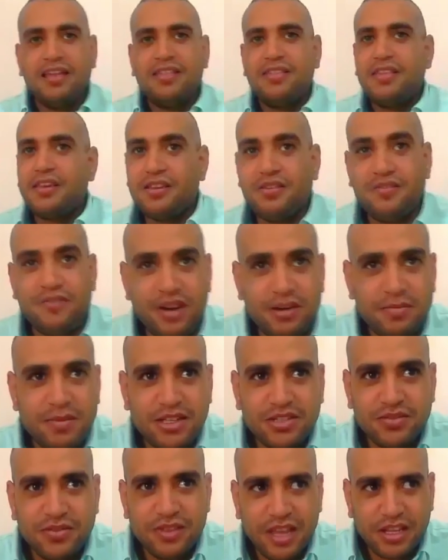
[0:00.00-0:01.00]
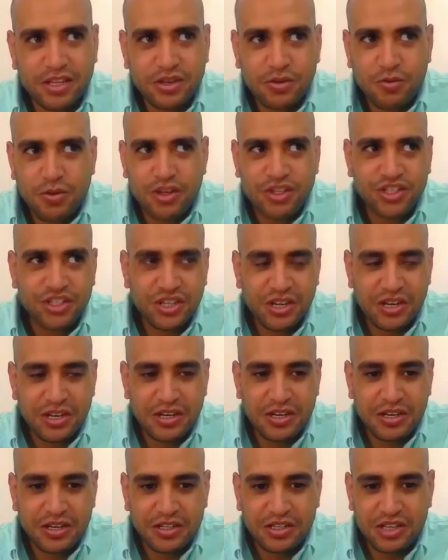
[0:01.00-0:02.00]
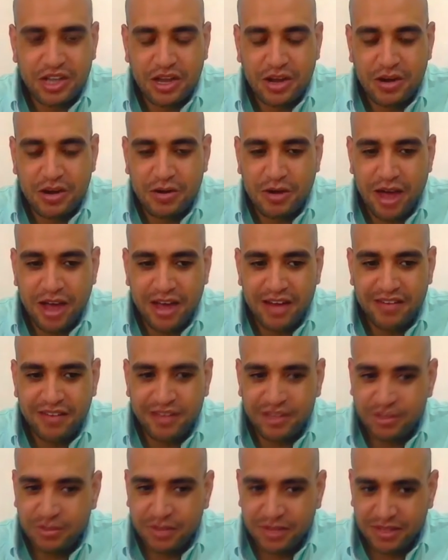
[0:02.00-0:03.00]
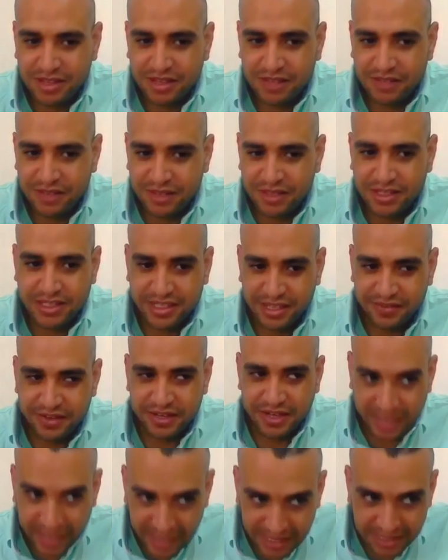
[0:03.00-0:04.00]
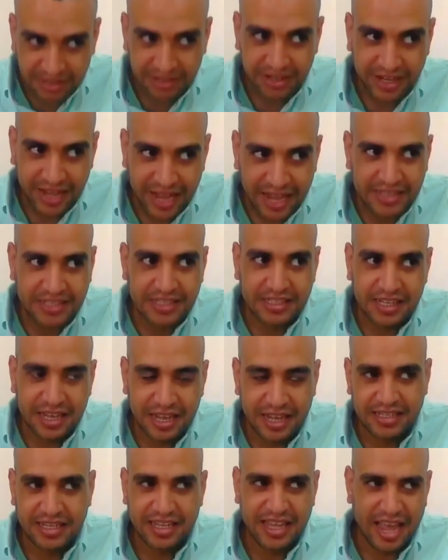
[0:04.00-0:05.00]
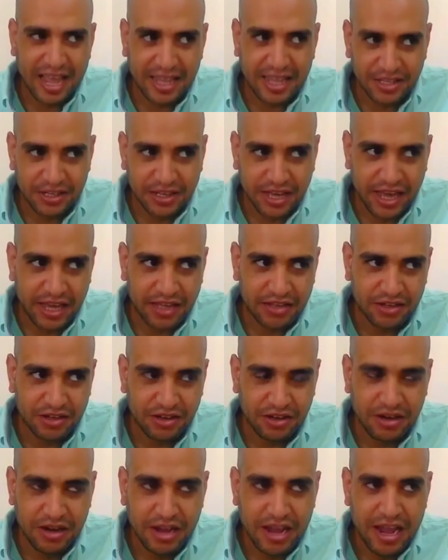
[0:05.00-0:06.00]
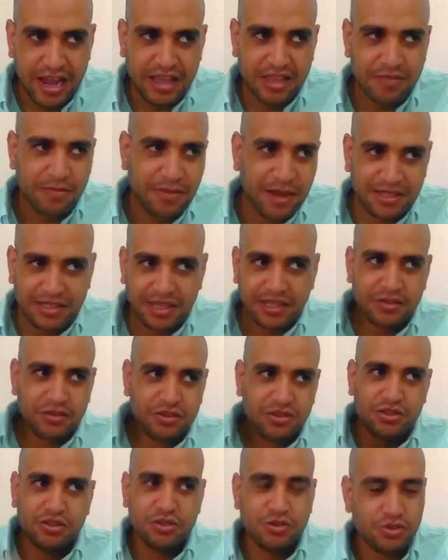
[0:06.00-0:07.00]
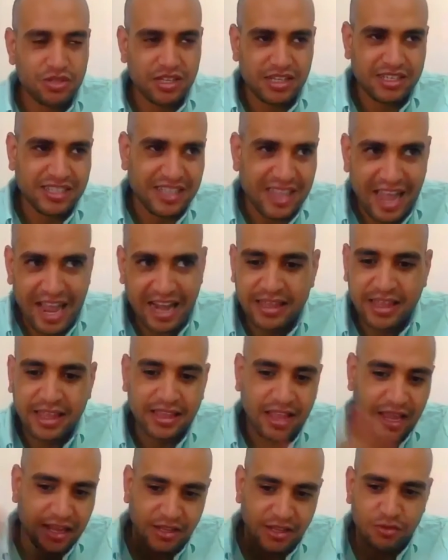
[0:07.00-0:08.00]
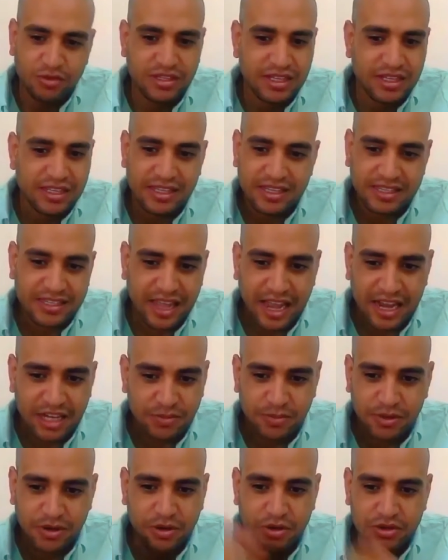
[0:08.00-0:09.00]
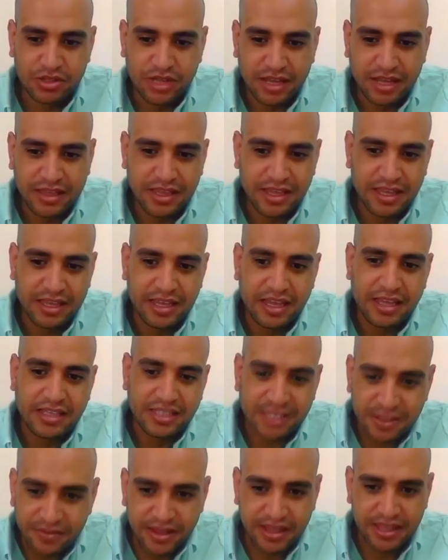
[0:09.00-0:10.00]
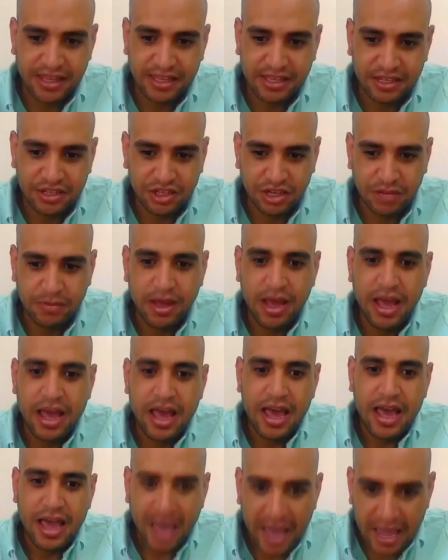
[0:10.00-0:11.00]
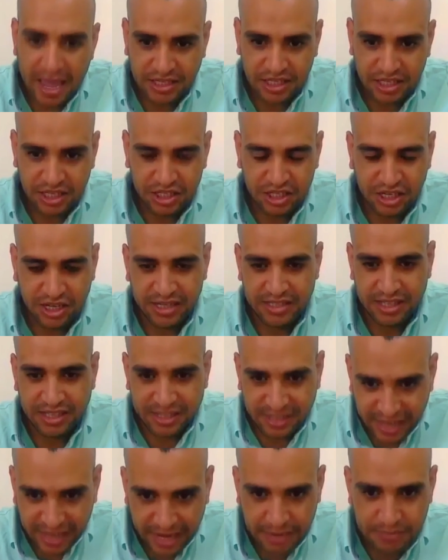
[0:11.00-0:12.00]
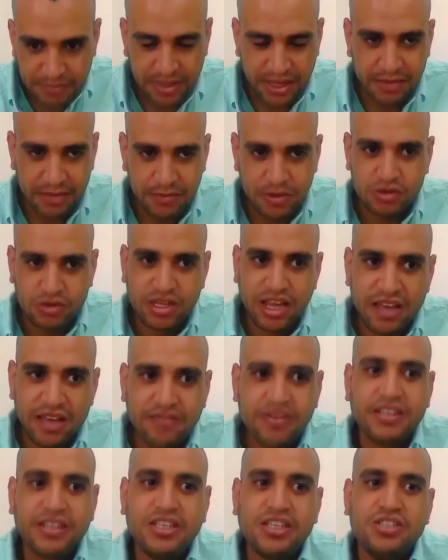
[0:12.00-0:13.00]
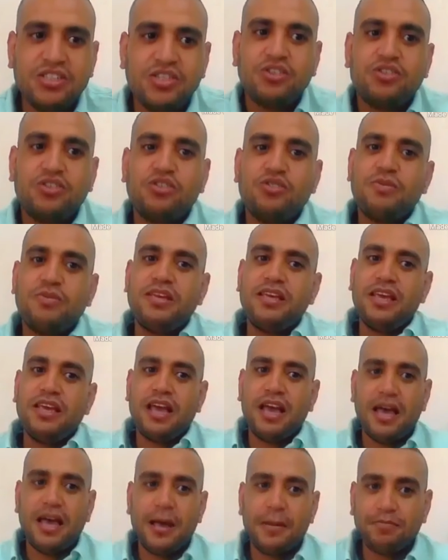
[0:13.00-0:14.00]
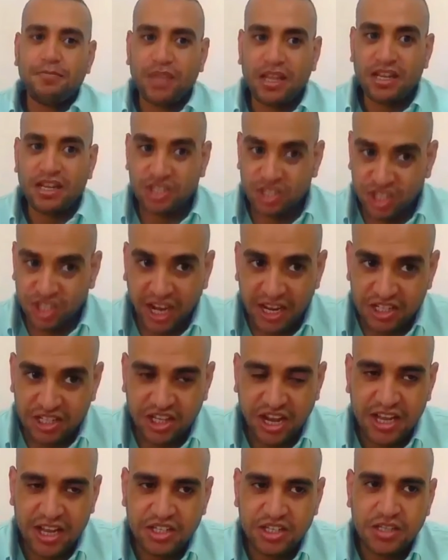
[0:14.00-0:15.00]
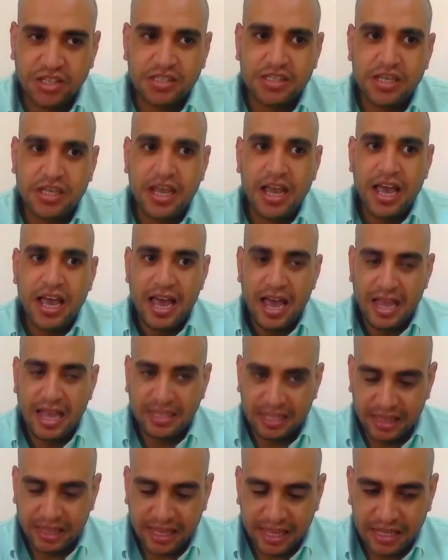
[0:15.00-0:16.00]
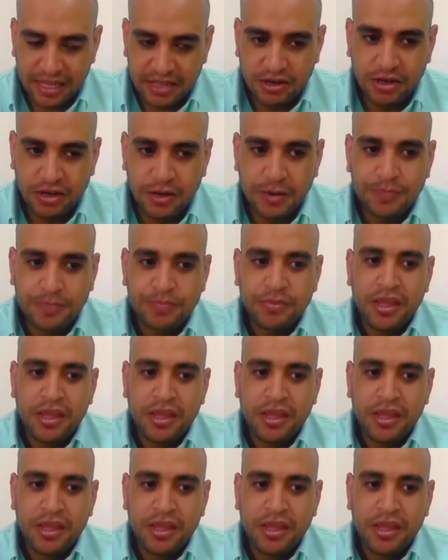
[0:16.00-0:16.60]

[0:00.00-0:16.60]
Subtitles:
Thank you very much for that question. So I refer to myself as a civic leader, yes, and an educator. In the past, I used to use a slash. I don't need a slash because I think civic leadership and teaching is the same thing, because every teacher should be a change agent and a leader.